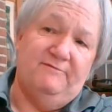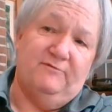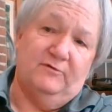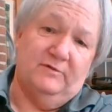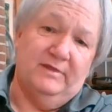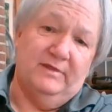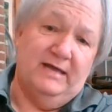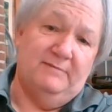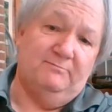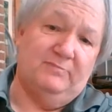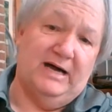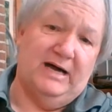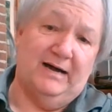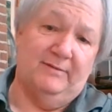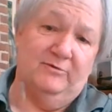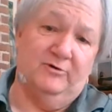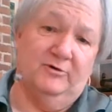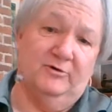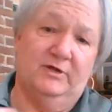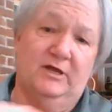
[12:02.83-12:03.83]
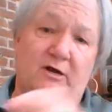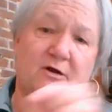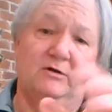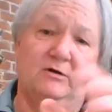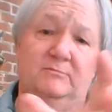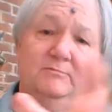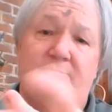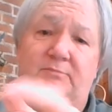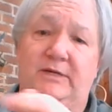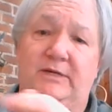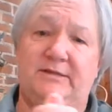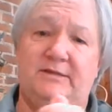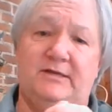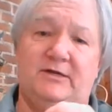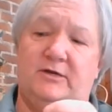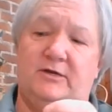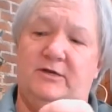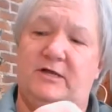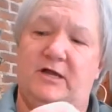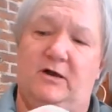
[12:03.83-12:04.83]
for that bobber to go. But
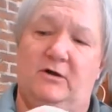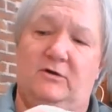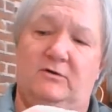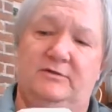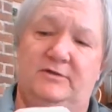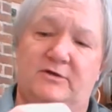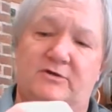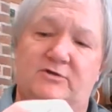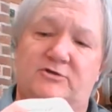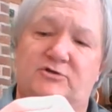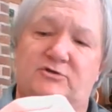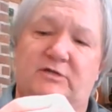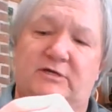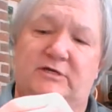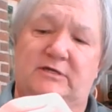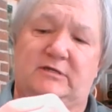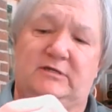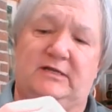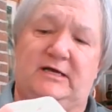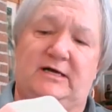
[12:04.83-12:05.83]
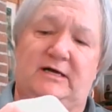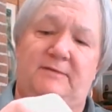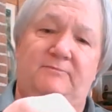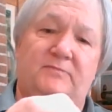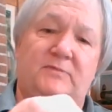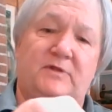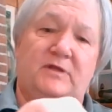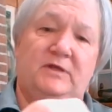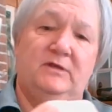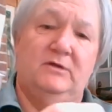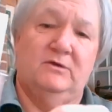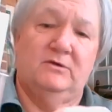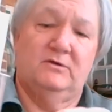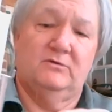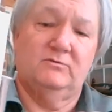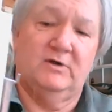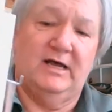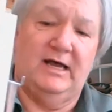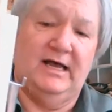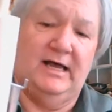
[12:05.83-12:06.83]
there you go. There's your little
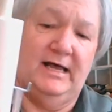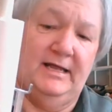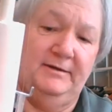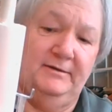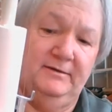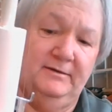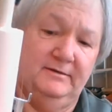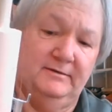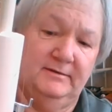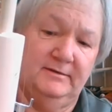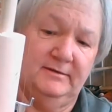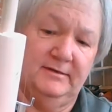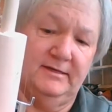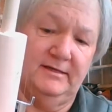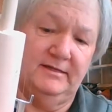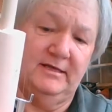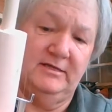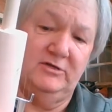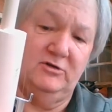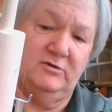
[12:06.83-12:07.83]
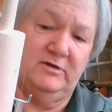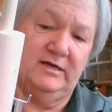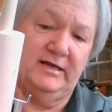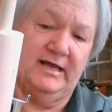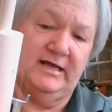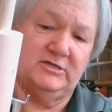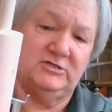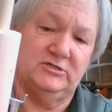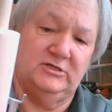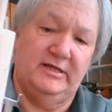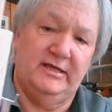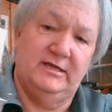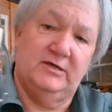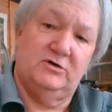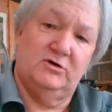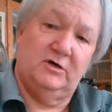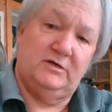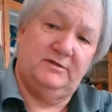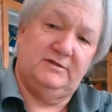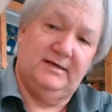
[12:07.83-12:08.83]
rod, and then you can actually
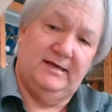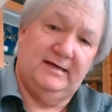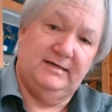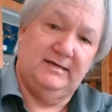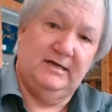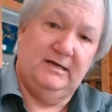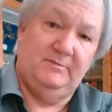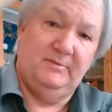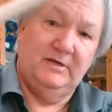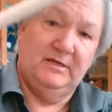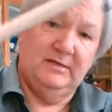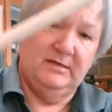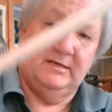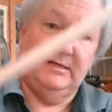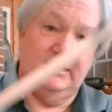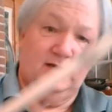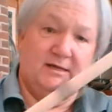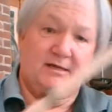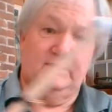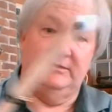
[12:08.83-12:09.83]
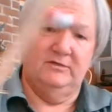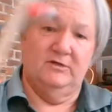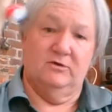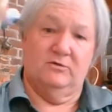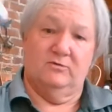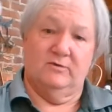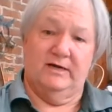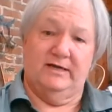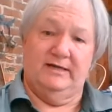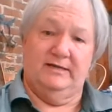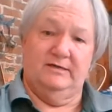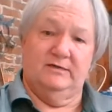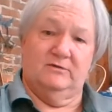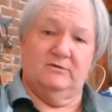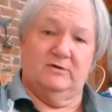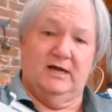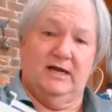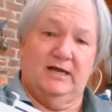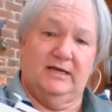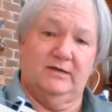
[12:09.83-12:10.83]
hook that up, and you're ready to
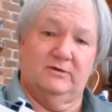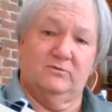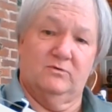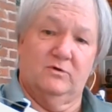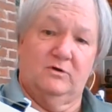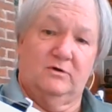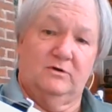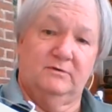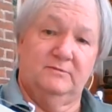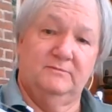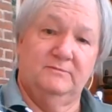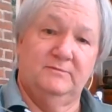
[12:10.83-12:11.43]
rock and roll.